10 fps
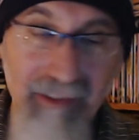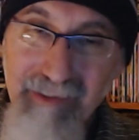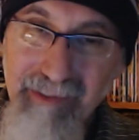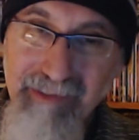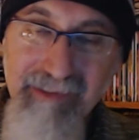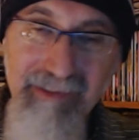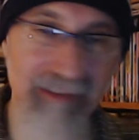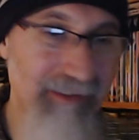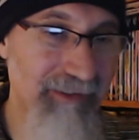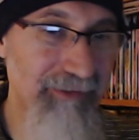it's
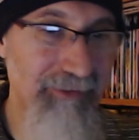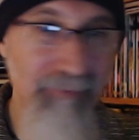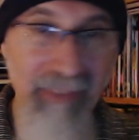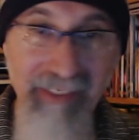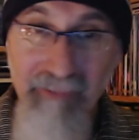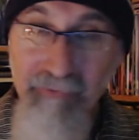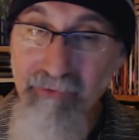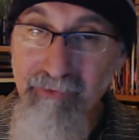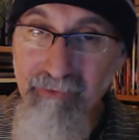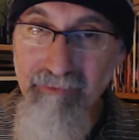you might have
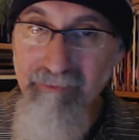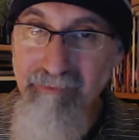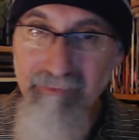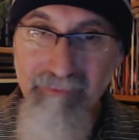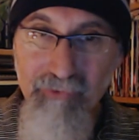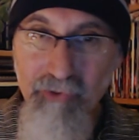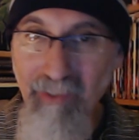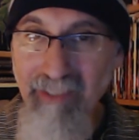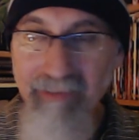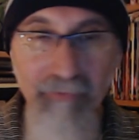to
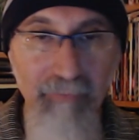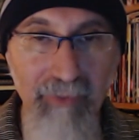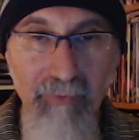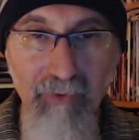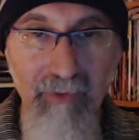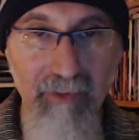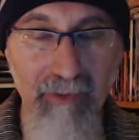try different people,